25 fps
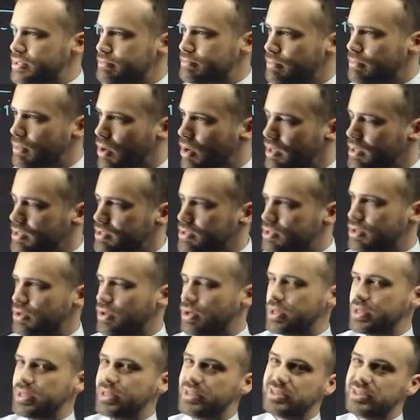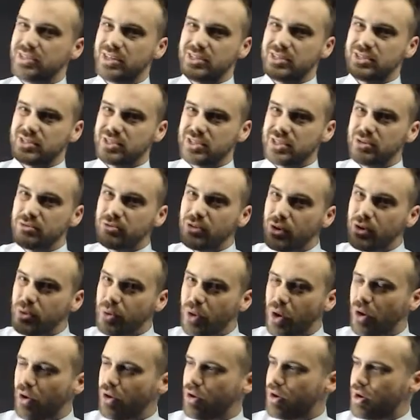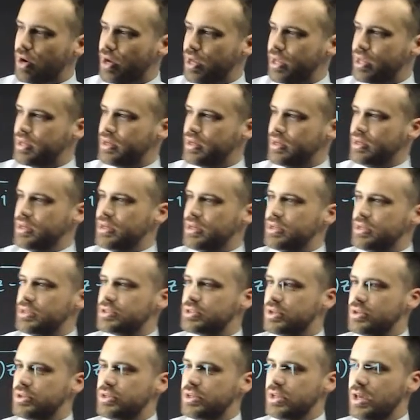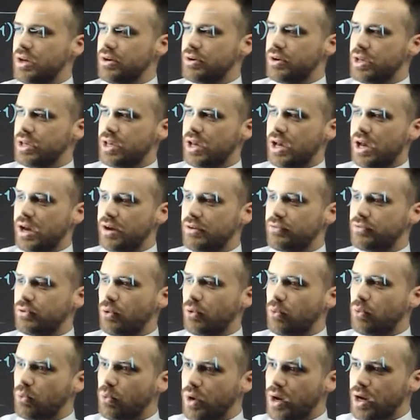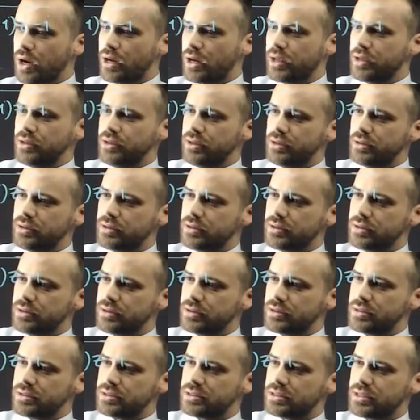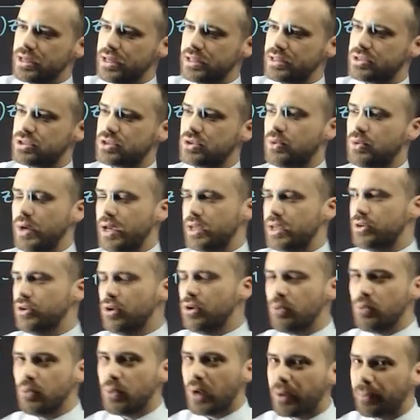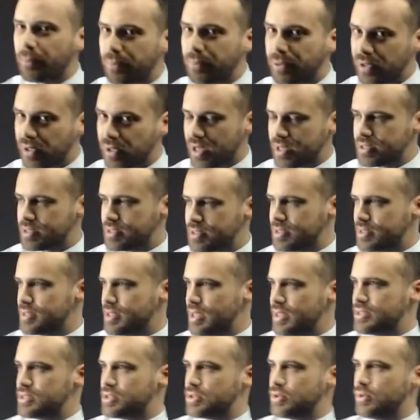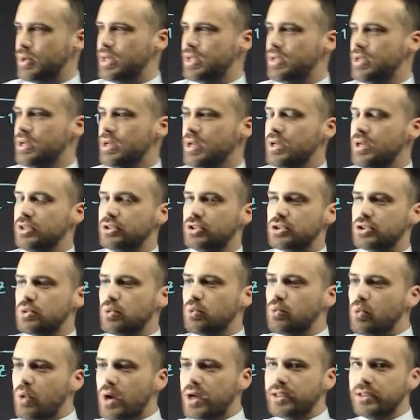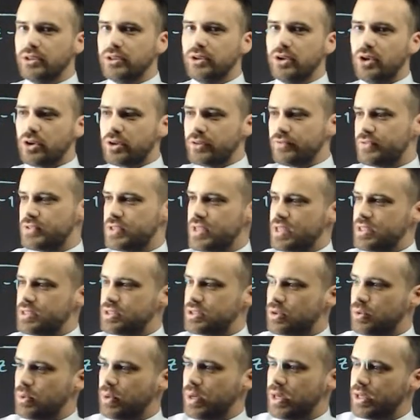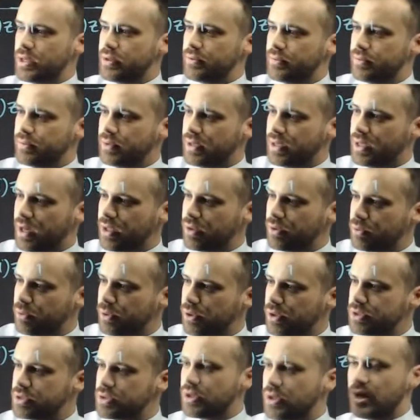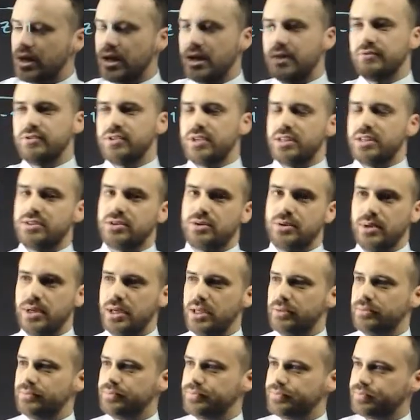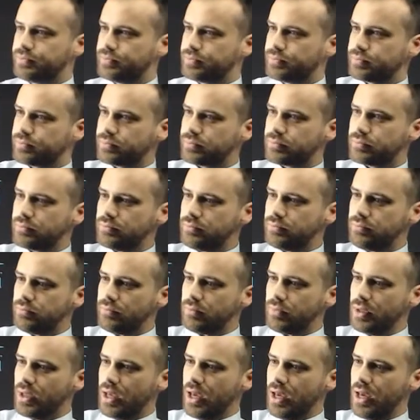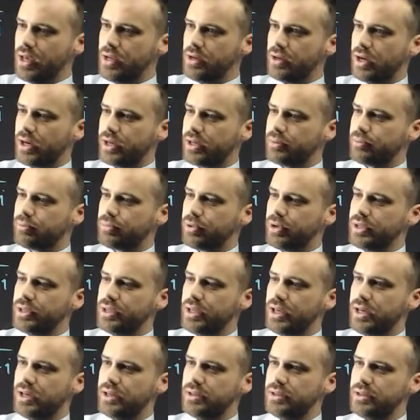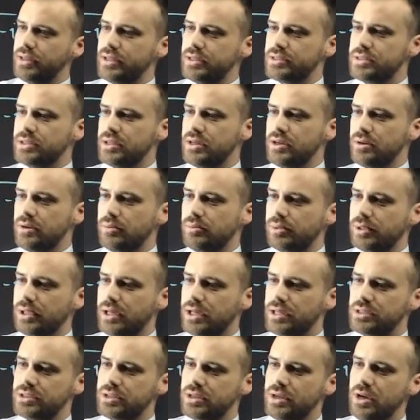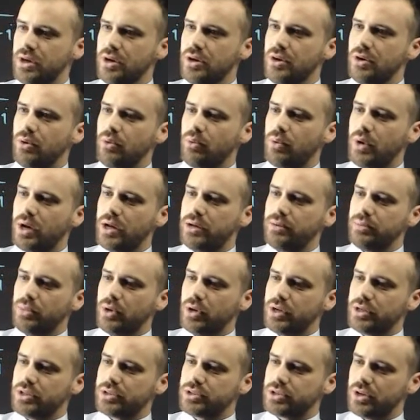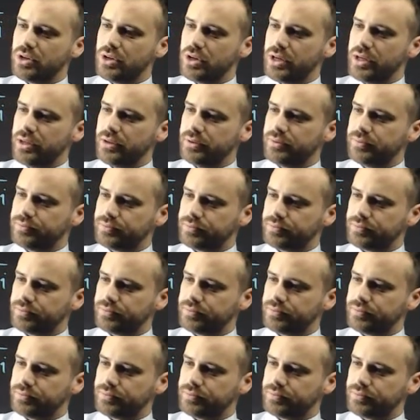minus I is 0i. So now I have 1 z squared. Not 1 plus z squared, just one lot of z squared. In other words, I have z squared. And I can bring down this plus 1 minus I,